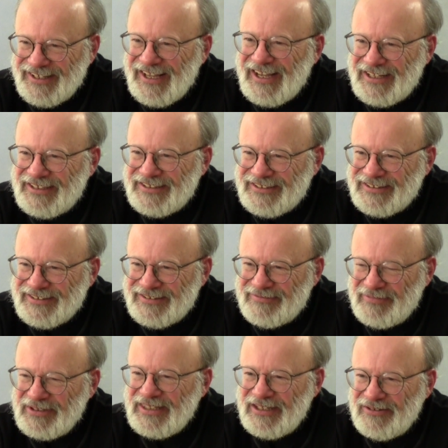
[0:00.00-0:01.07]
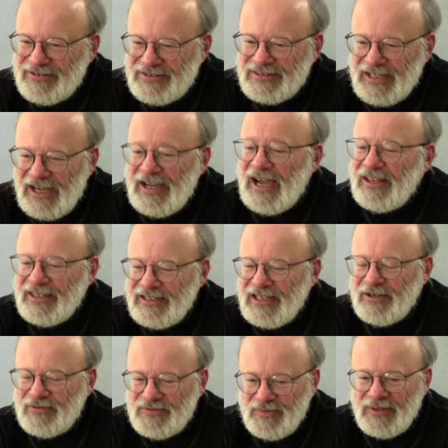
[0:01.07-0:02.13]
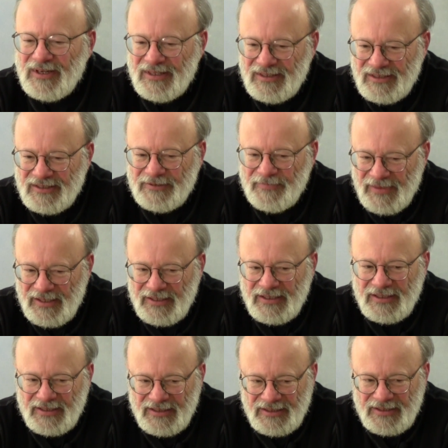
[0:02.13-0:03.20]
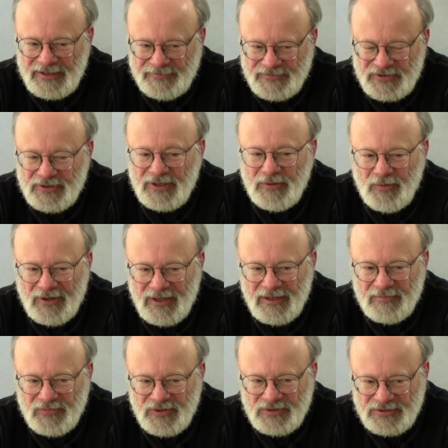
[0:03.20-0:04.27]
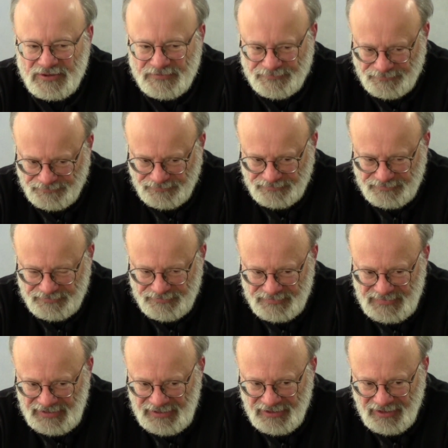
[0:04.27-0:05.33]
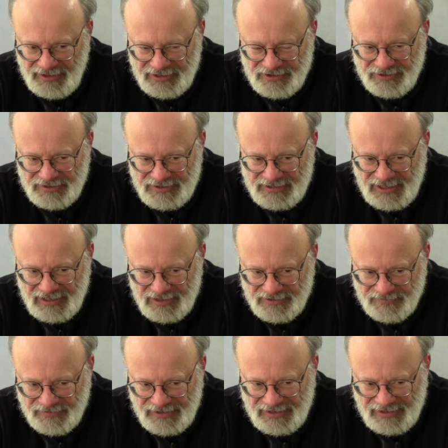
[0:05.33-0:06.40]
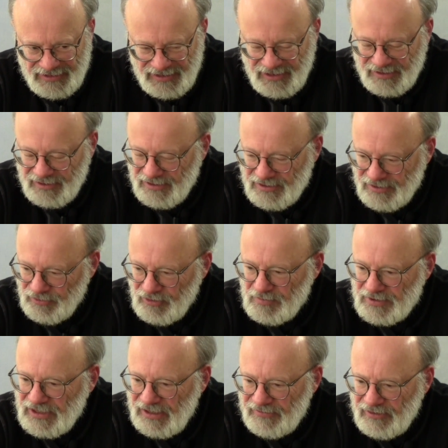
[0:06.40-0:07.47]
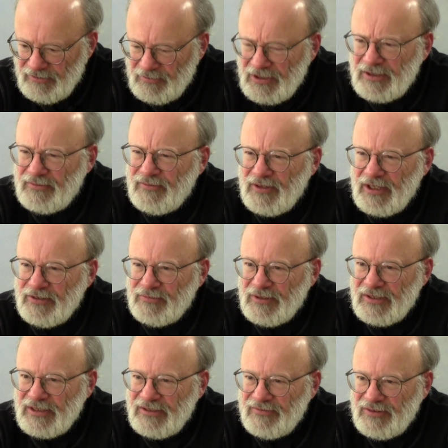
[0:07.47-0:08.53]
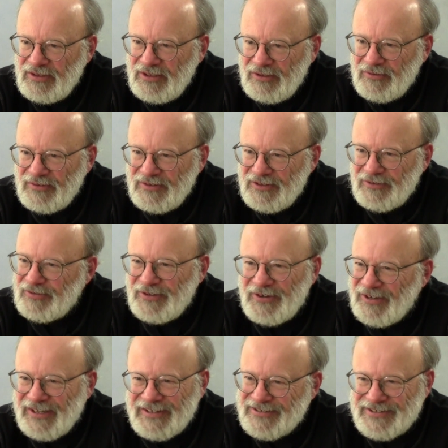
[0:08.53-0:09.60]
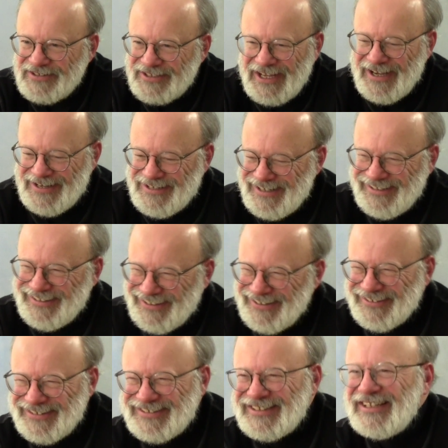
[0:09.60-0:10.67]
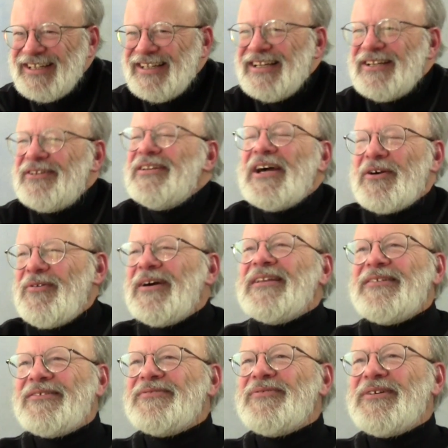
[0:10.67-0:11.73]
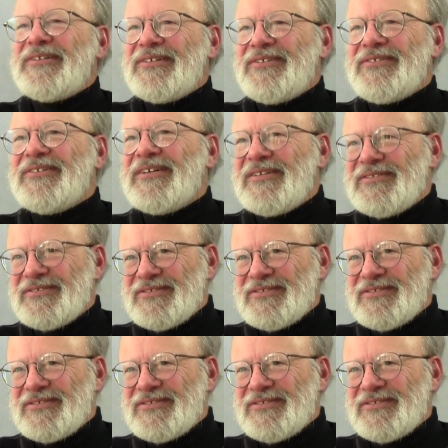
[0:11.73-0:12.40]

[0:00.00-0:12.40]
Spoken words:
a lot. But that was, I think that was certainly one of the most intellectually satisfying ethics groups I've ever been involved with. Even there were no ethicists on it. No, not quite. There was one or two